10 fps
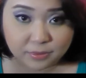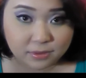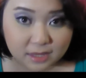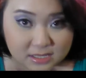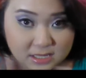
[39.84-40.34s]

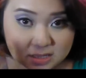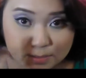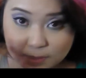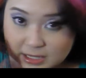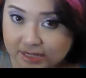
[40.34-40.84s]
this is
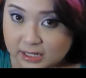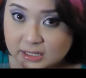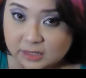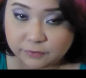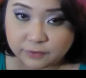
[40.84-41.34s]

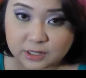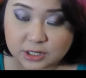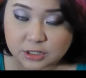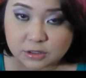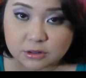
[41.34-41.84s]
basically the
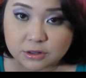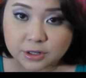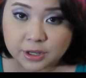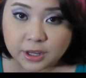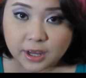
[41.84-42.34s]
finished look,
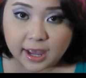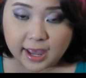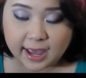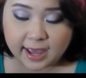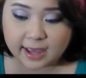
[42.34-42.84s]

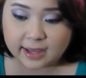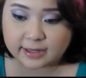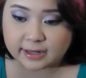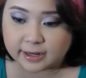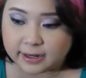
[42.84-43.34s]

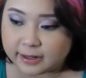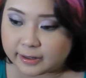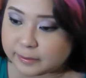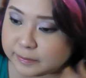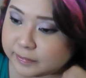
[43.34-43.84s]
and
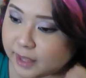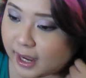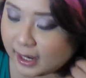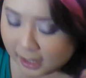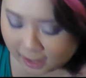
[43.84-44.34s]

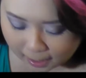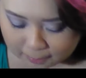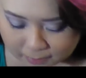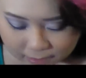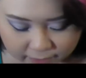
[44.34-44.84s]

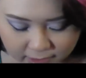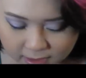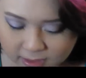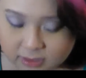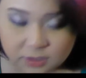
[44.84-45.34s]
I'm loving
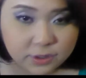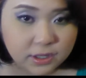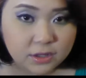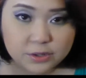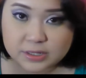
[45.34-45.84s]
it. You
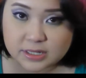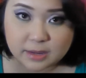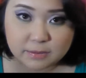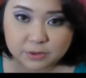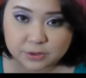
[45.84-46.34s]
can use
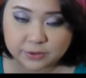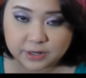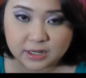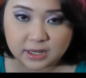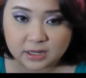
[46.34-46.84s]
them to
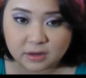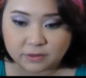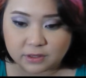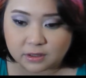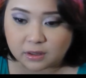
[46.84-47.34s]
create any
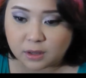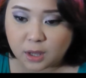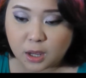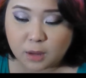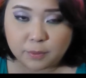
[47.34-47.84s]
of the
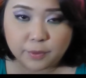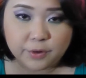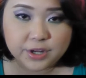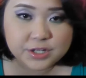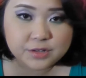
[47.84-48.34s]

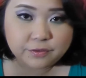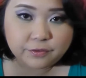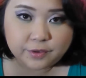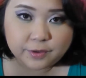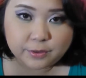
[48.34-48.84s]
Parisian
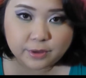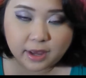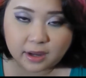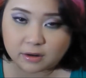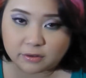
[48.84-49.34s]
feel
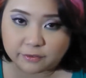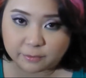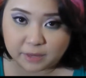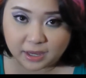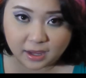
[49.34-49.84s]
kind of
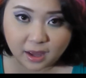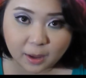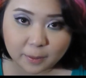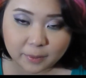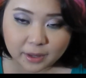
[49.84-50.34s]

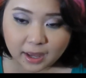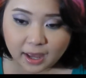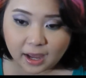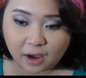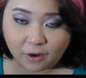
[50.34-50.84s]
makeup,
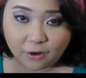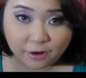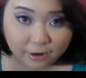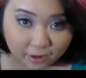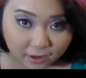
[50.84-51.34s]

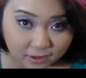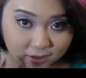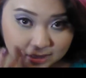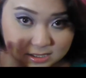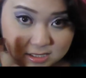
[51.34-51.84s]
or
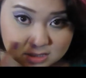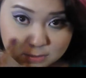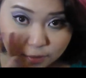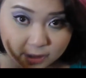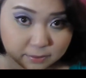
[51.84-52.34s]
this is
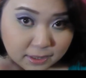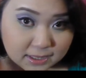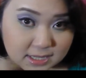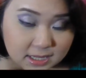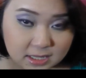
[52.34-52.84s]
what my
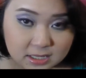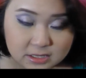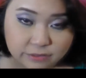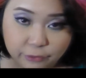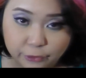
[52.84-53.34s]
take
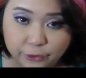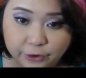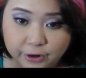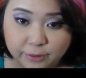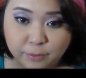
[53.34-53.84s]
is for
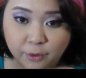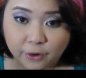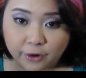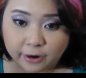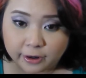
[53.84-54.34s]
a
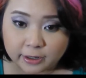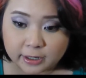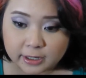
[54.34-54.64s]
more